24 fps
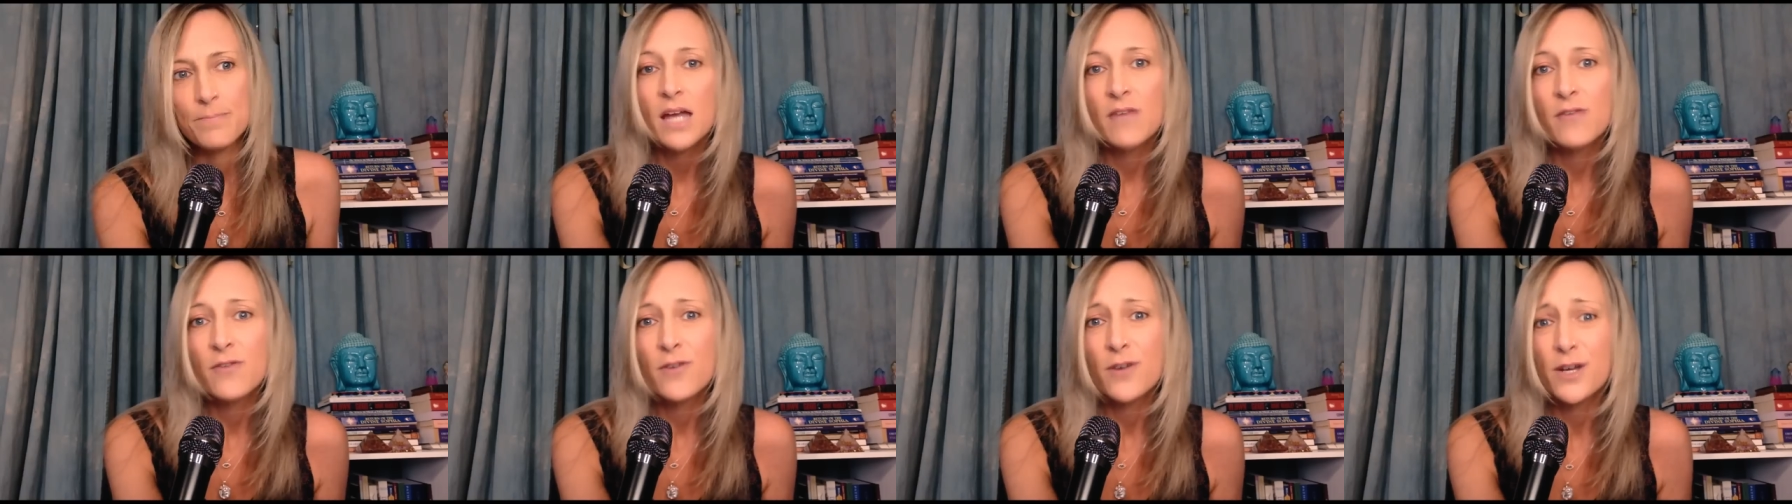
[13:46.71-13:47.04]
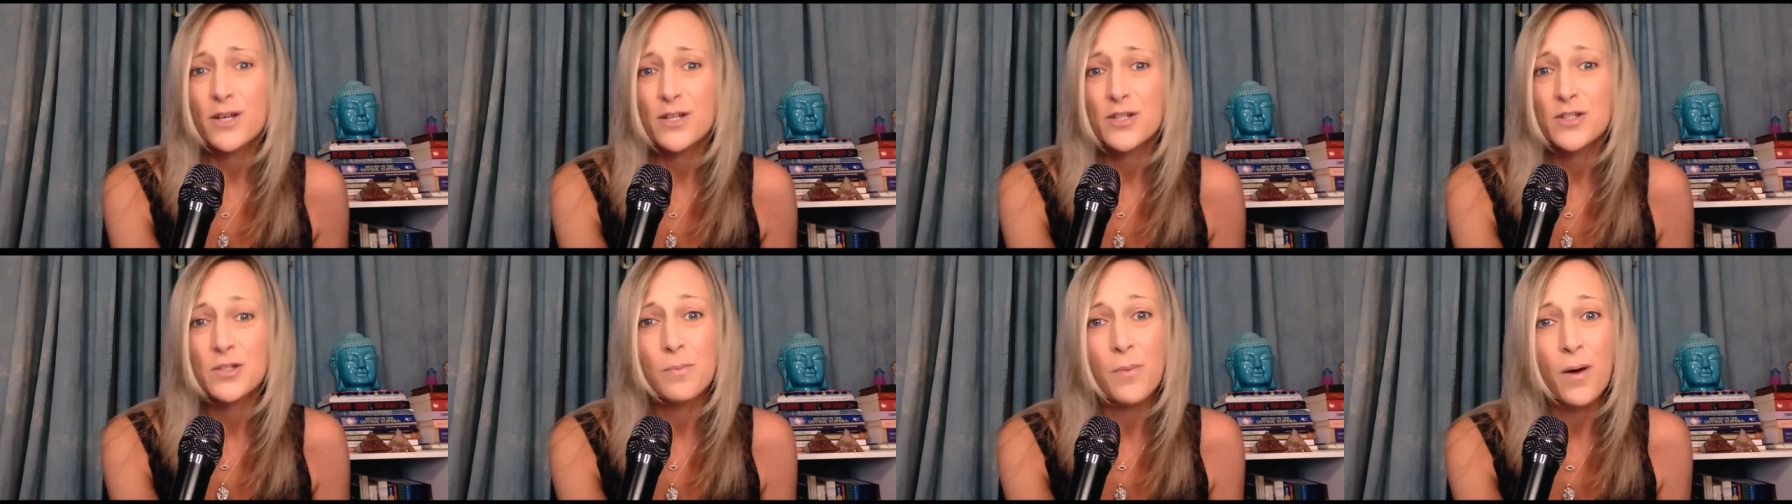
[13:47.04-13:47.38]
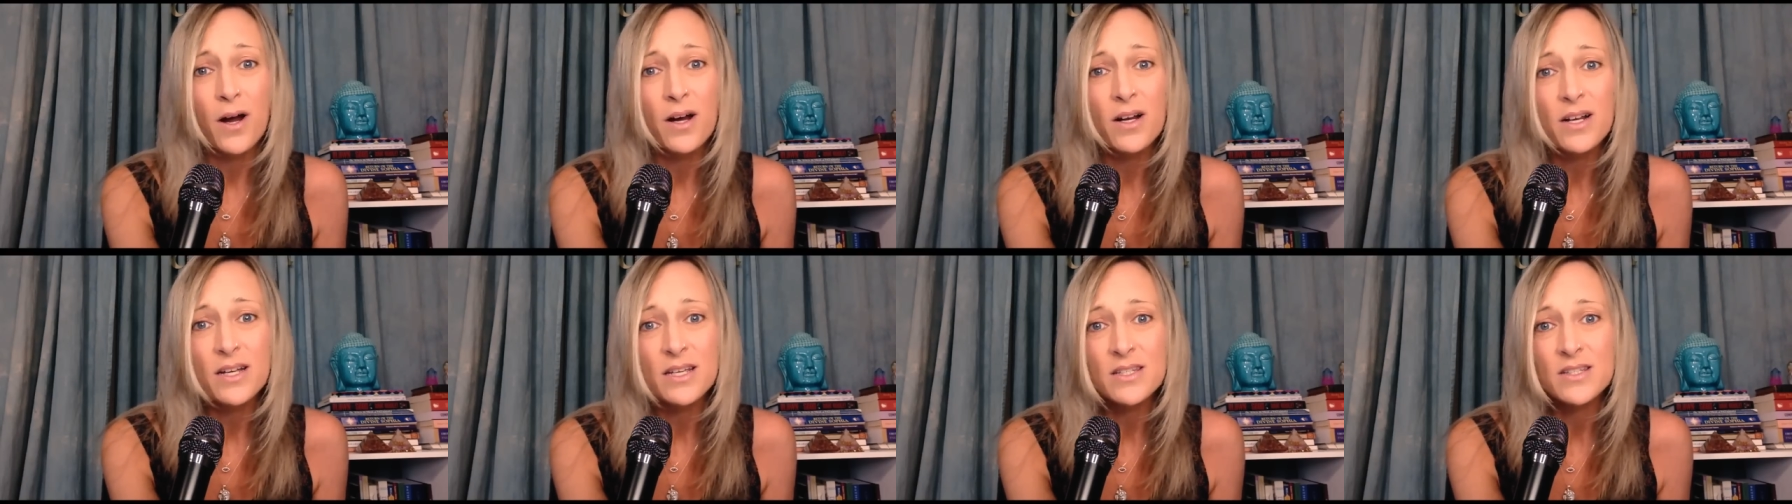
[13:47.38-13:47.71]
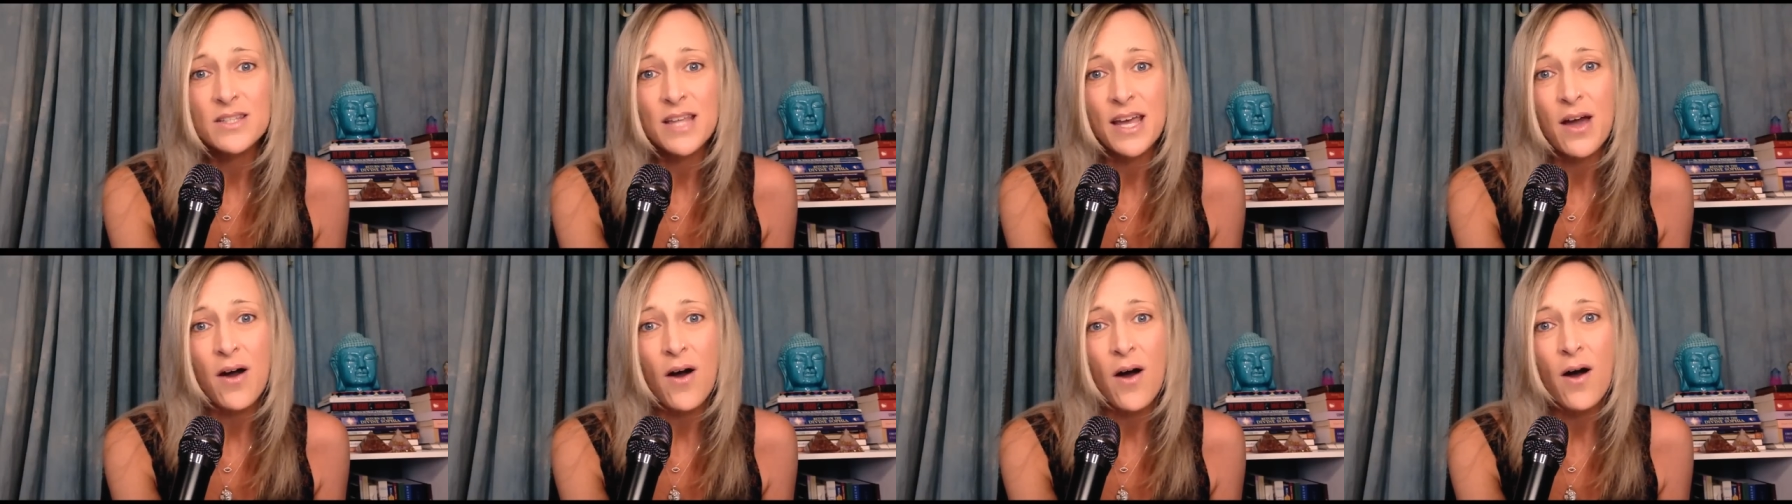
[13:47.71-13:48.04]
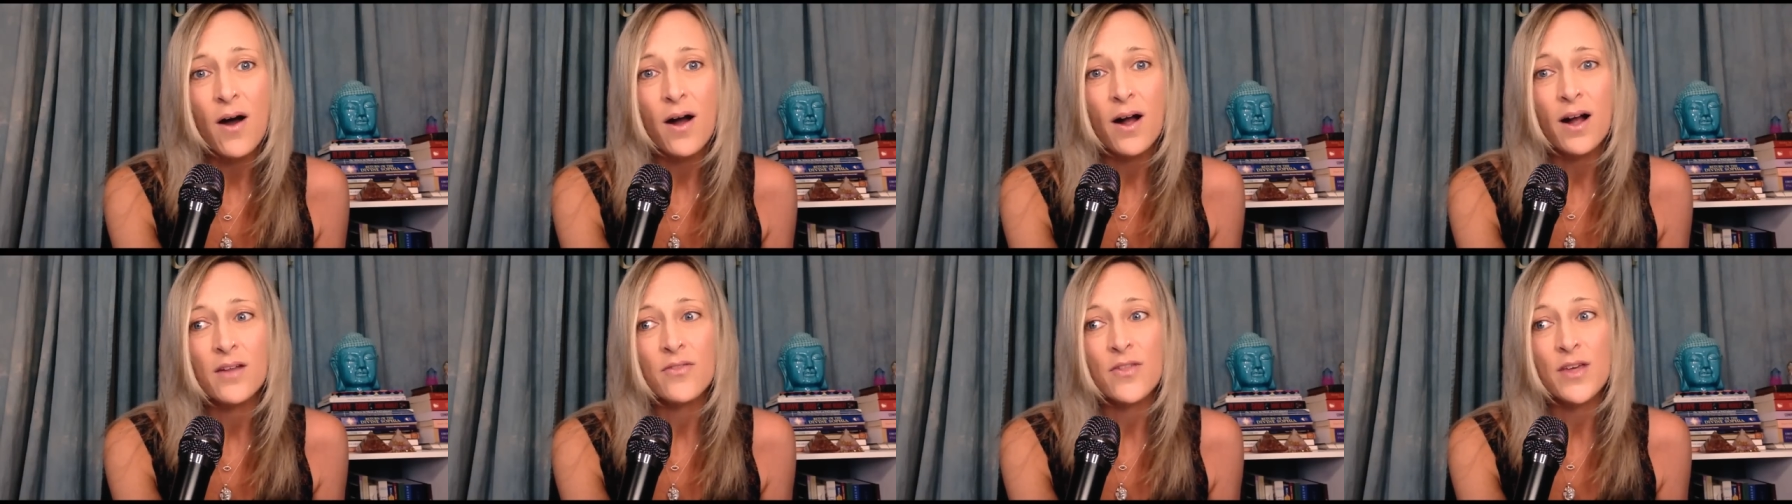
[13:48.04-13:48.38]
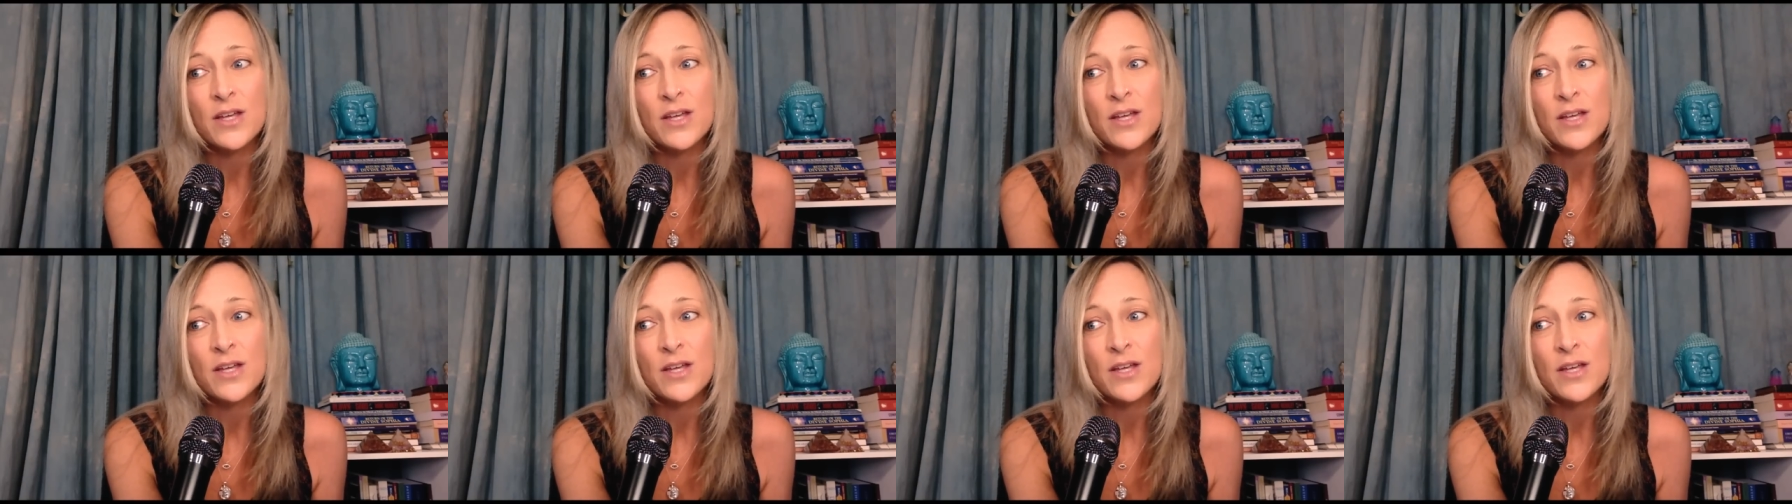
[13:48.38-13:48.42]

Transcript: And for as smart as they are,